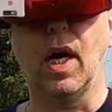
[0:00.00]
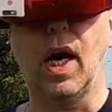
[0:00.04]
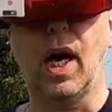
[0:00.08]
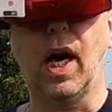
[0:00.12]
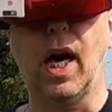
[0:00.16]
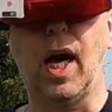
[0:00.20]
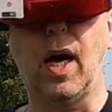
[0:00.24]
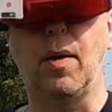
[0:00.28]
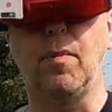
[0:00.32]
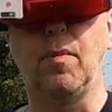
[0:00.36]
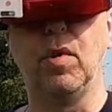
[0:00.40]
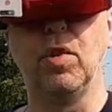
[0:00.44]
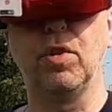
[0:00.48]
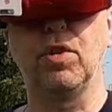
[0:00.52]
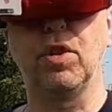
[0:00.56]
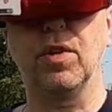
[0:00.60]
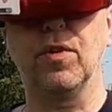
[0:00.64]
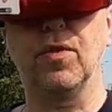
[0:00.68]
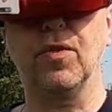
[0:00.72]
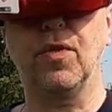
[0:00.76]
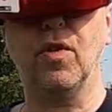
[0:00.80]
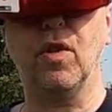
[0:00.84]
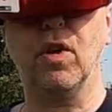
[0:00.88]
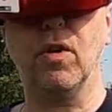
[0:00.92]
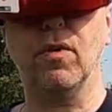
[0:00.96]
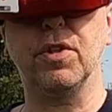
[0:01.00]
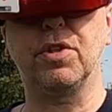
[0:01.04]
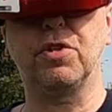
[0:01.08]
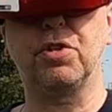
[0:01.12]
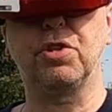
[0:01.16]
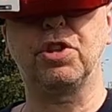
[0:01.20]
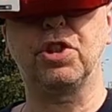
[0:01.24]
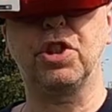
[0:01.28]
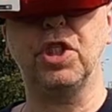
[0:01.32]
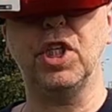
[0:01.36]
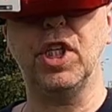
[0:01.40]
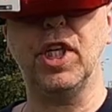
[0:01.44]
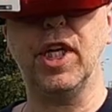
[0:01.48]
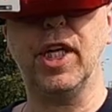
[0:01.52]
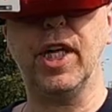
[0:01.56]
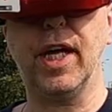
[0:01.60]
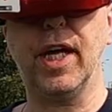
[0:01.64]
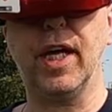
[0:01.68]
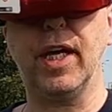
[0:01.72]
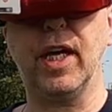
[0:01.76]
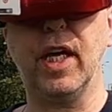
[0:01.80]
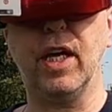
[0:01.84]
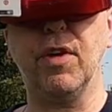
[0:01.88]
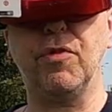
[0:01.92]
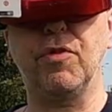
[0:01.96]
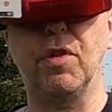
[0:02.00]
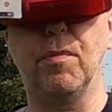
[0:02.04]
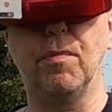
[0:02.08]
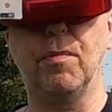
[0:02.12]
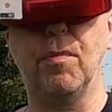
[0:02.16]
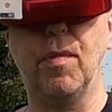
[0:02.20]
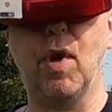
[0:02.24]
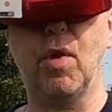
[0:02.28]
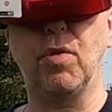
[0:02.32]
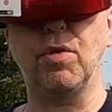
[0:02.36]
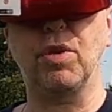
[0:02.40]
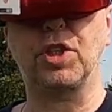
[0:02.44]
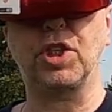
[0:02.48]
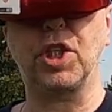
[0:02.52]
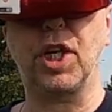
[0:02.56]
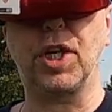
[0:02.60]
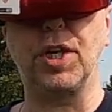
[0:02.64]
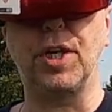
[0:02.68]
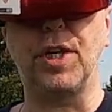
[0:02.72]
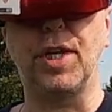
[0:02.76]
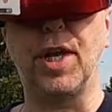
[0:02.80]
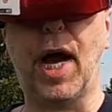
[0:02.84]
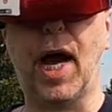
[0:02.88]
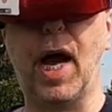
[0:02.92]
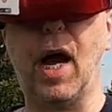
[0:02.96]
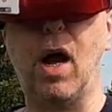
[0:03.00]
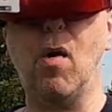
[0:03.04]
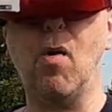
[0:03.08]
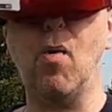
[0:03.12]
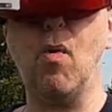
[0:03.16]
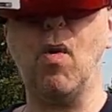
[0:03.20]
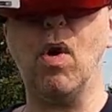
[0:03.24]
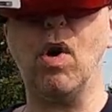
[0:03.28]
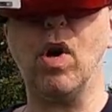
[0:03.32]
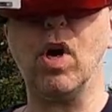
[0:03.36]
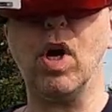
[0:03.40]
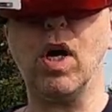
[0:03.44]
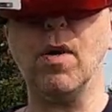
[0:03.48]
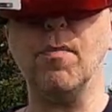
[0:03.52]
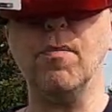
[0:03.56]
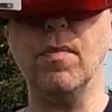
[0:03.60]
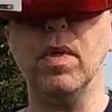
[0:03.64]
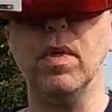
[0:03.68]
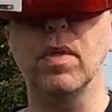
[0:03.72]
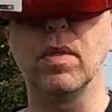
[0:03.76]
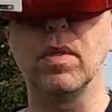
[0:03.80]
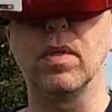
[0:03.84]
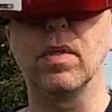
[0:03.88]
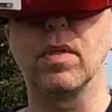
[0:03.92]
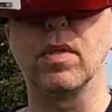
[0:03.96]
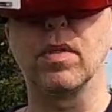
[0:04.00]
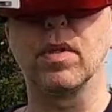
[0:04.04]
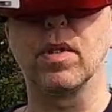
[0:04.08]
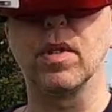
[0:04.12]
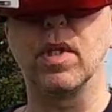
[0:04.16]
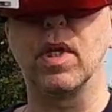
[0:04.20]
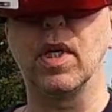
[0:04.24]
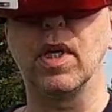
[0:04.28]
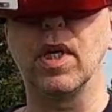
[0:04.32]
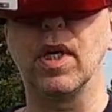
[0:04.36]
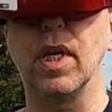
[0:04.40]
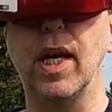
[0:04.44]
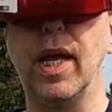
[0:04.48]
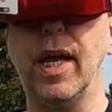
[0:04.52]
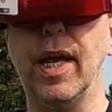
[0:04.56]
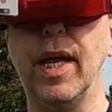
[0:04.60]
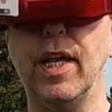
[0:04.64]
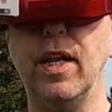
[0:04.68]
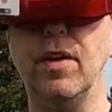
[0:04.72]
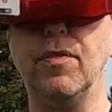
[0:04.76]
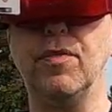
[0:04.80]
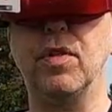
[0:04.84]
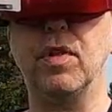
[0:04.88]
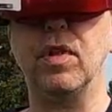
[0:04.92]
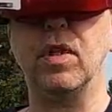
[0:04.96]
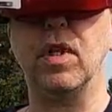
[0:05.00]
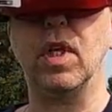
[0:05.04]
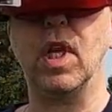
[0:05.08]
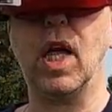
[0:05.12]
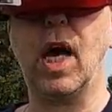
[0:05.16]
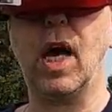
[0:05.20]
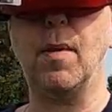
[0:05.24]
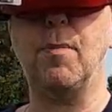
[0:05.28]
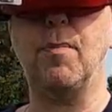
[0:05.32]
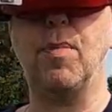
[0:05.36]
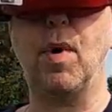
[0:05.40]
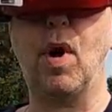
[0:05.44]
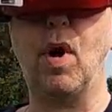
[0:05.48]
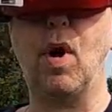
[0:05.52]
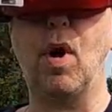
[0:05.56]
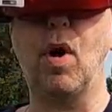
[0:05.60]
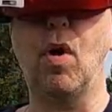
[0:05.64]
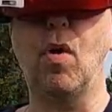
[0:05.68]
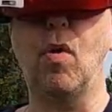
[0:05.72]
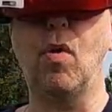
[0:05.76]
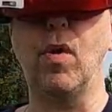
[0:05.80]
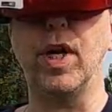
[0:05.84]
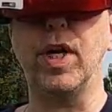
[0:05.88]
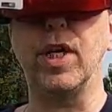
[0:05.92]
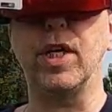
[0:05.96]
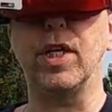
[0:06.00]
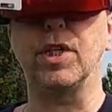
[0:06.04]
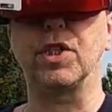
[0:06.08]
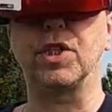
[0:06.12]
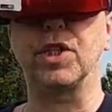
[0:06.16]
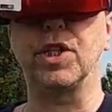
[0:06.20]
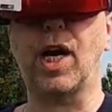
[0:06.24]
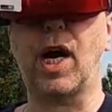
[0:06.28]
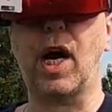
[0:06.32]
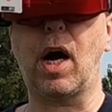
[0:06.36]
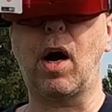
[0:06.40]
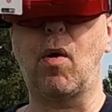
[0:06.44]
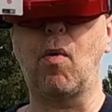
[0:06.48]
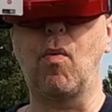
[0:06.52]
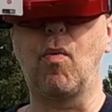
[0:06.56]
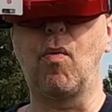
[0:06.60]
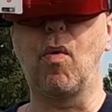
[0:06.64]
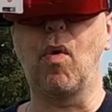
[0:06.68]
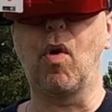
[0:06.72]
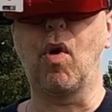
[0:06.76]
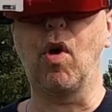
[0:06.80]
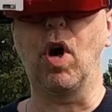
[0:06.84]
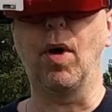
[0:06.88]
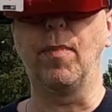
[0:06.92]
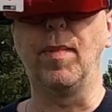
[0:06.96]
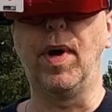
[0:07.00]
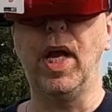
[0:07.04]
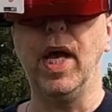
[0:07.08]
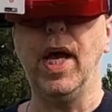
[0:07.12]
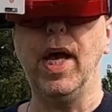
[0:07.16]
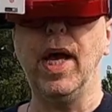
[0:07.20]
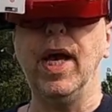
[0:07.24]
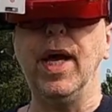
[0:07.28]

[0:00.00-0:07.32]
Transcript: I'm looking forward to seeing if the motors are now warm and if the LiPo is now warm.